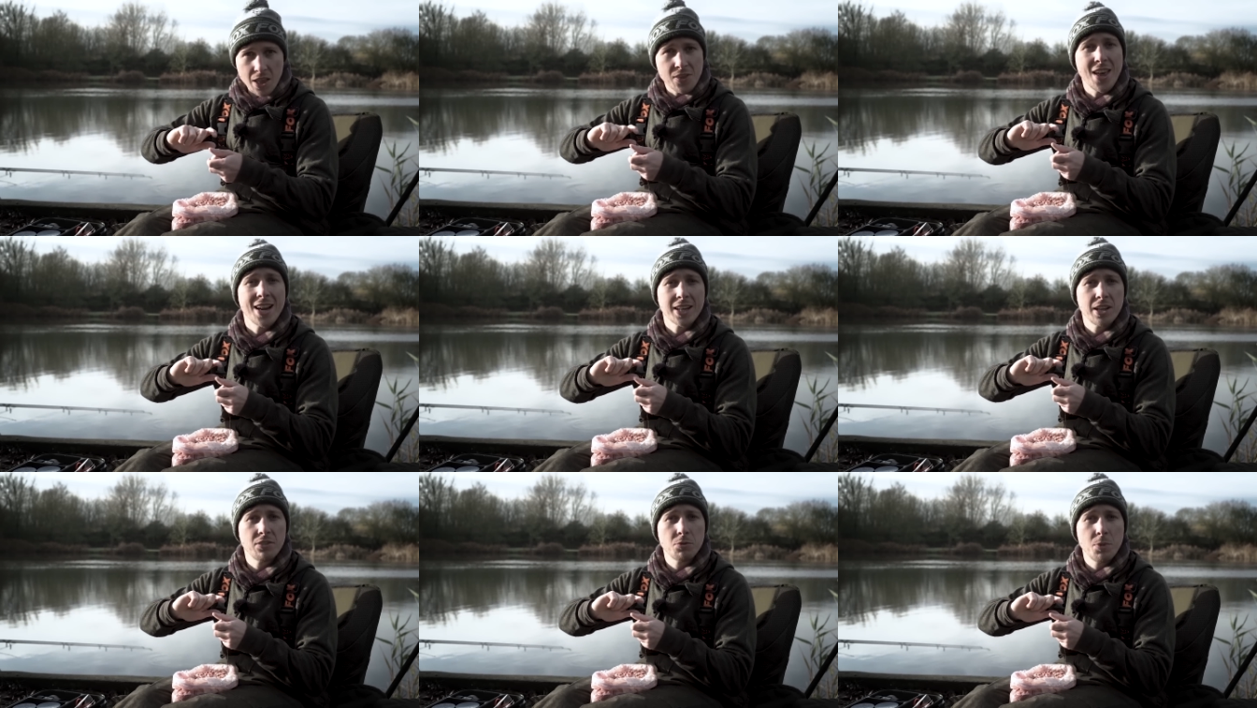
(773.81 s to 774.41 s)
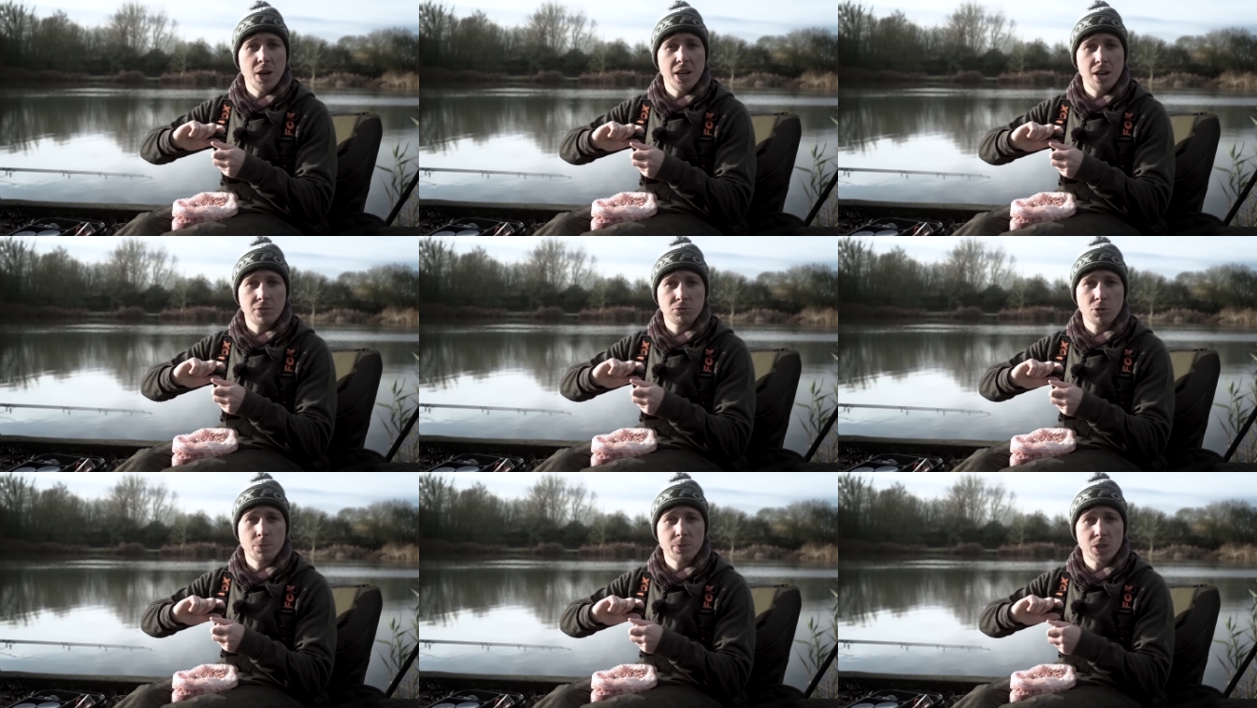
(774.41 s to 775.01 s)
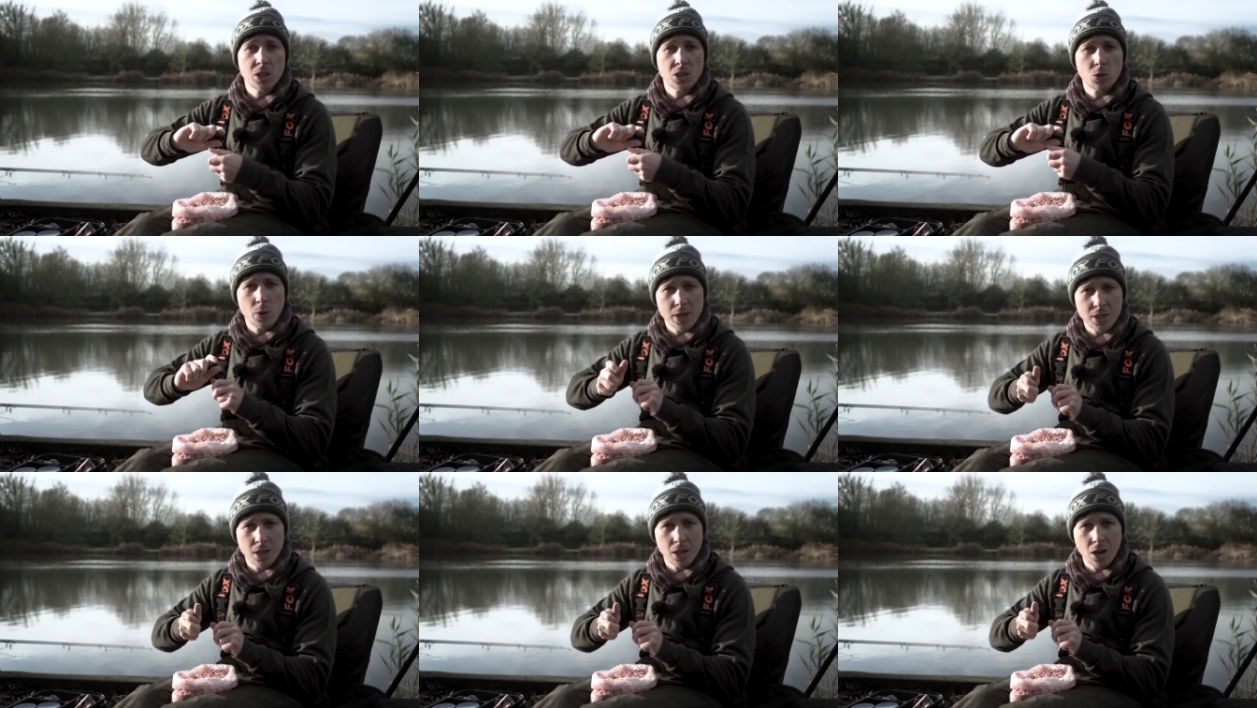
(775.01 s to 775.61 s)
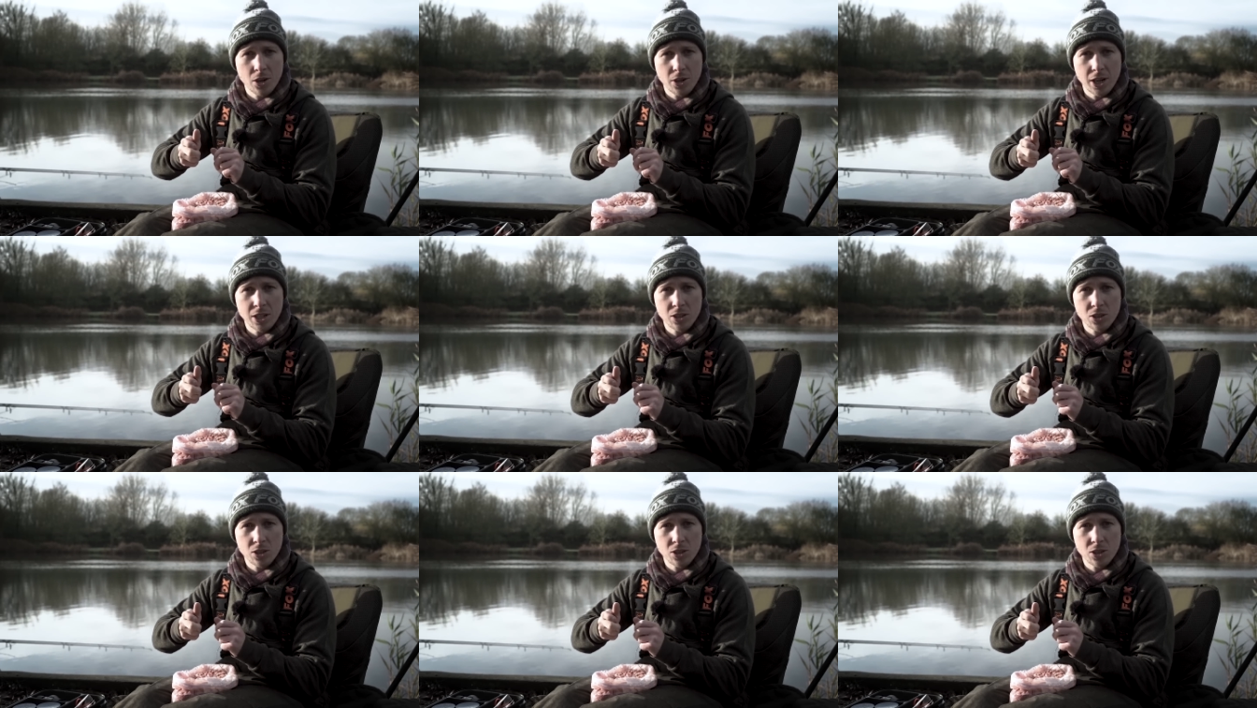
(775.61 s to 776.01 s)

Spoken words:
That gives me enough room to twist the loading